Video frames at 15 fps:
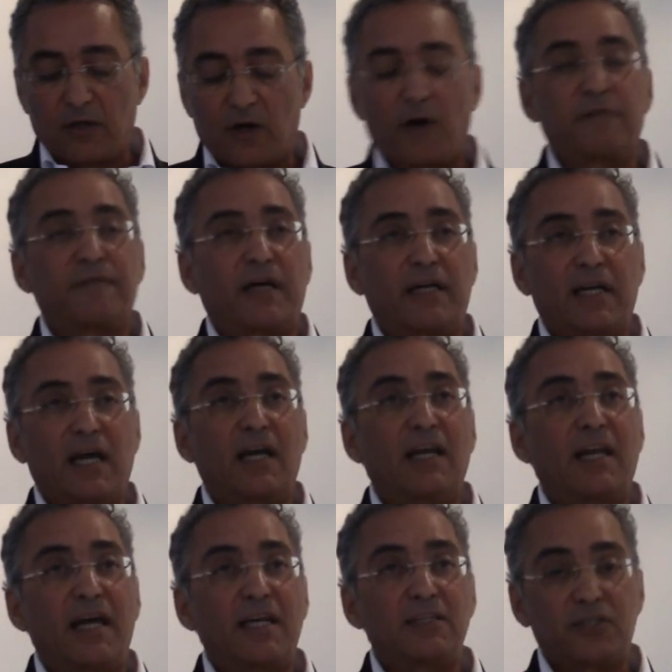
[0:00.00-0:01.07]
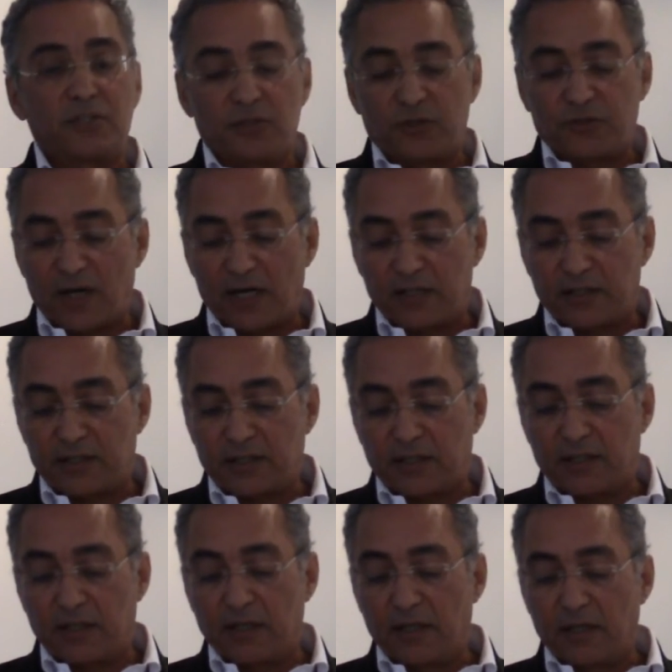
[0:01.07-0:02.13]
of an alleged
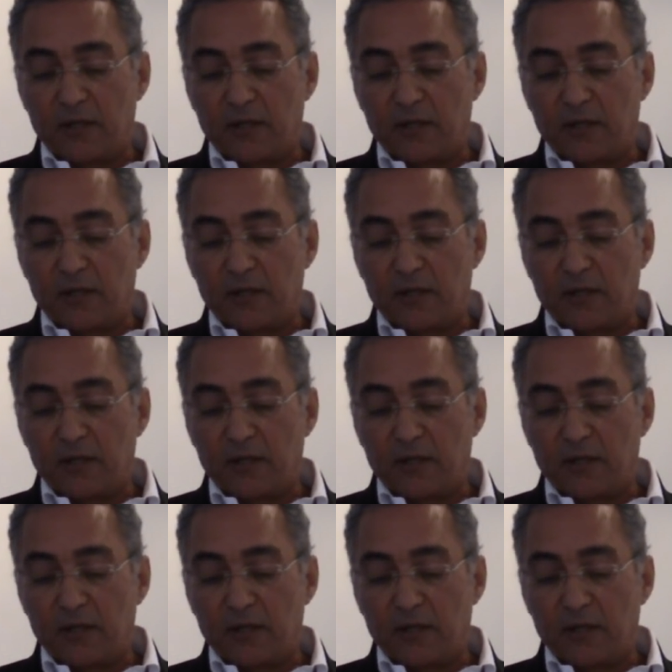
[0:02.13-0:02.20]
neutrality